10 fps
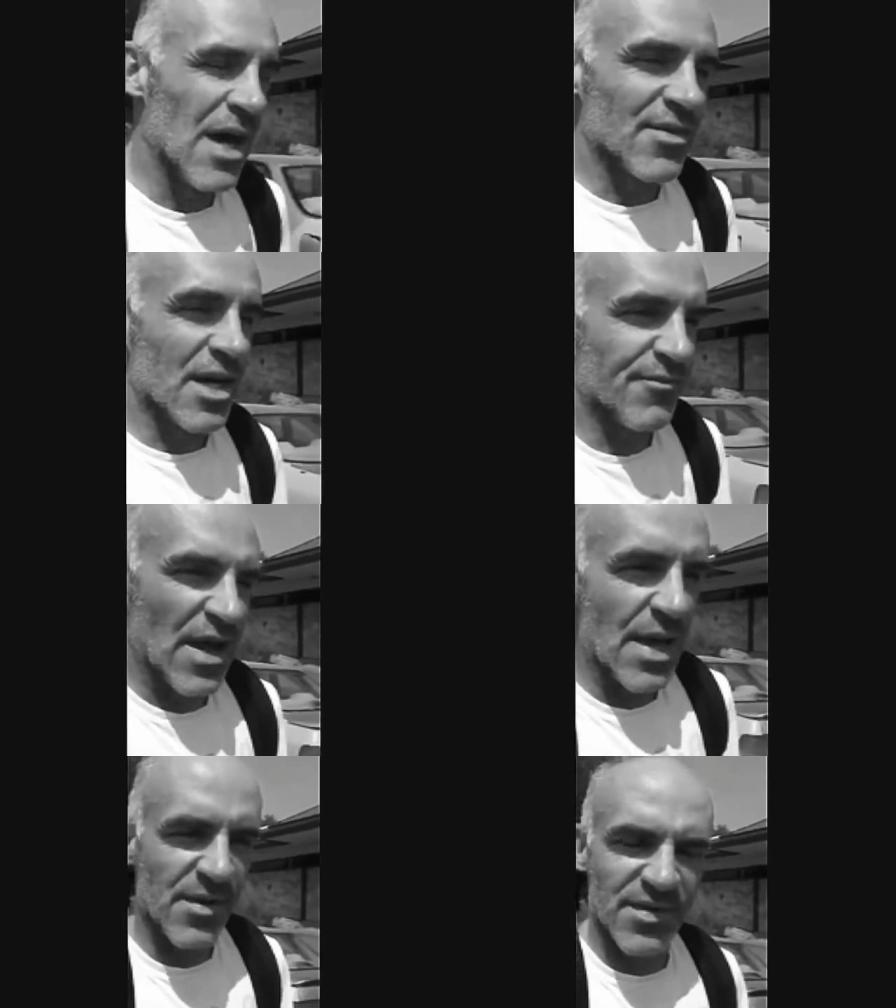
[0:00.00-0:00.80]
And if I ever get
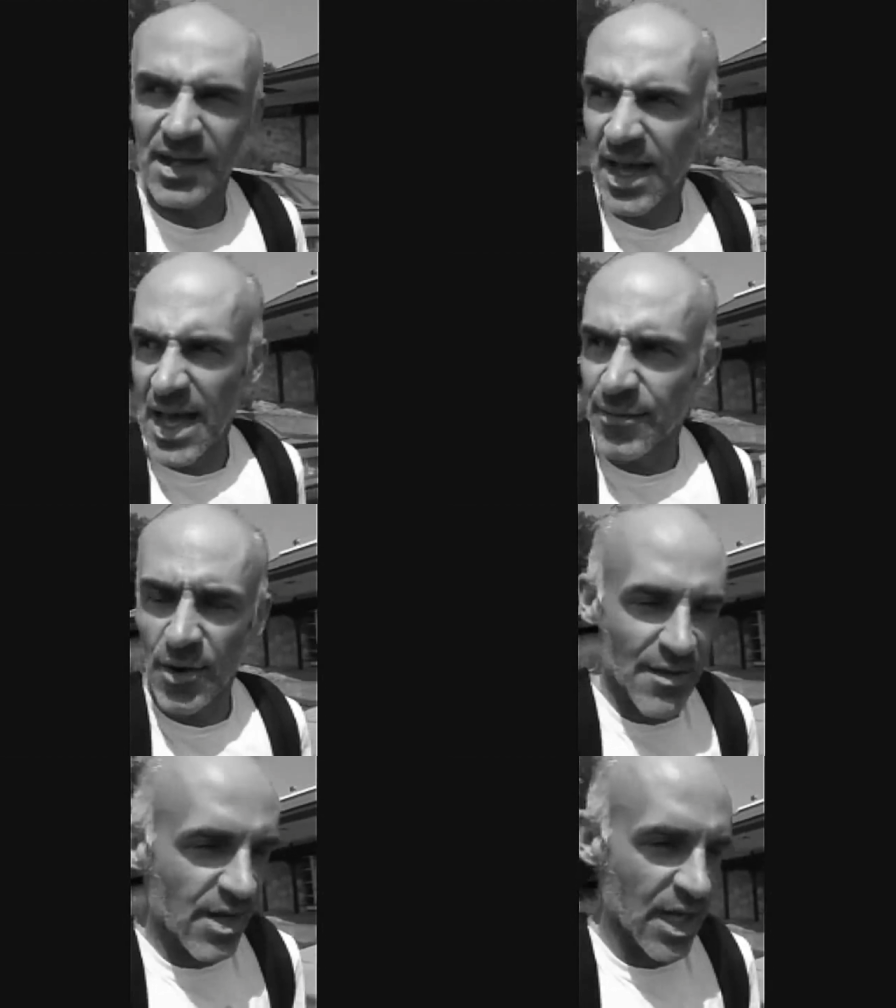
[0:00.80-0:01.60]
famous in life
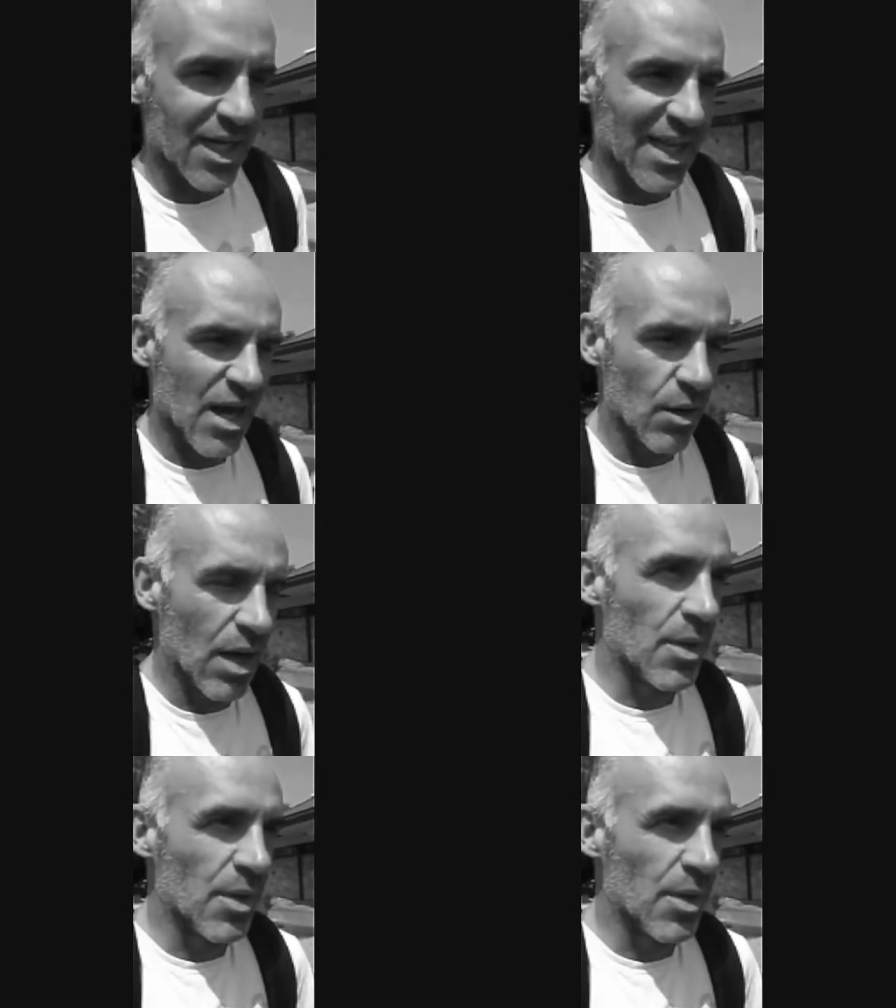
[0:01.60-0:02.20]
or have any clout,